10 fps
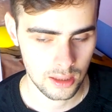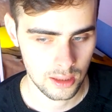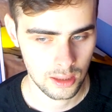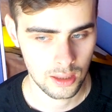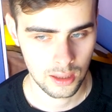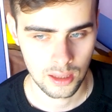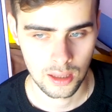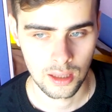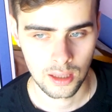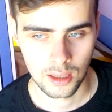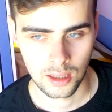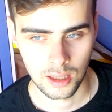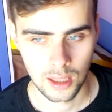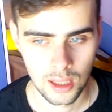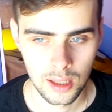
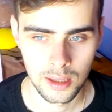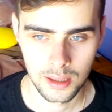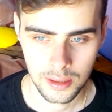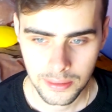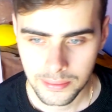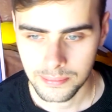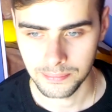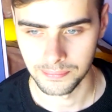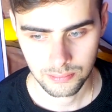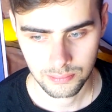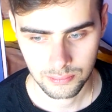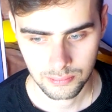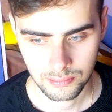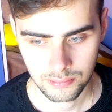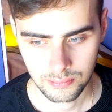
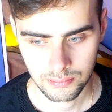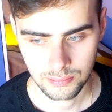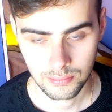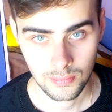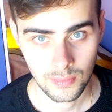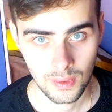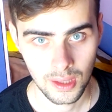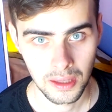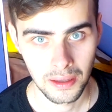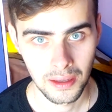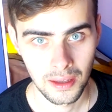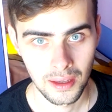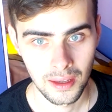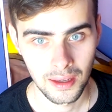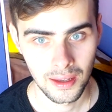
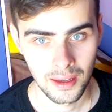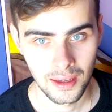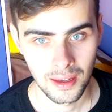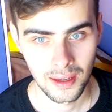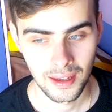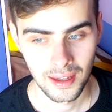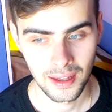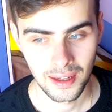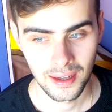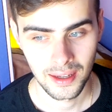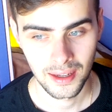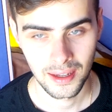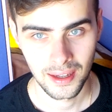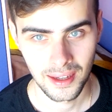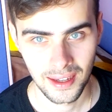Nothing is said.